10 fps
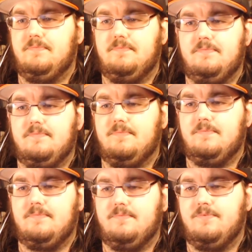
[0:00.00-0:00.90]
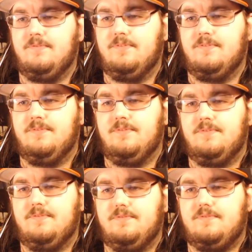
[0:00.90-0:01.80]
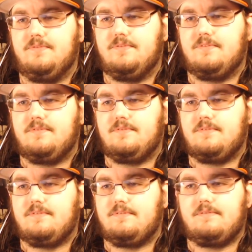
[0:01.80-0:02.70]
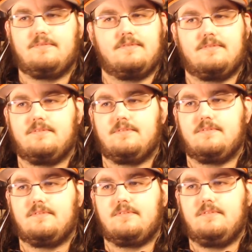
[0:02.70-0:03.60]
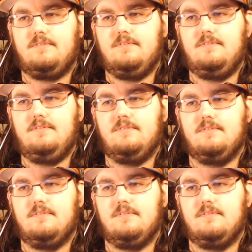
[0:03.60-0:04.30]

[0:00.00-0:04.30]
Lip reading: No one is speaking in this clip.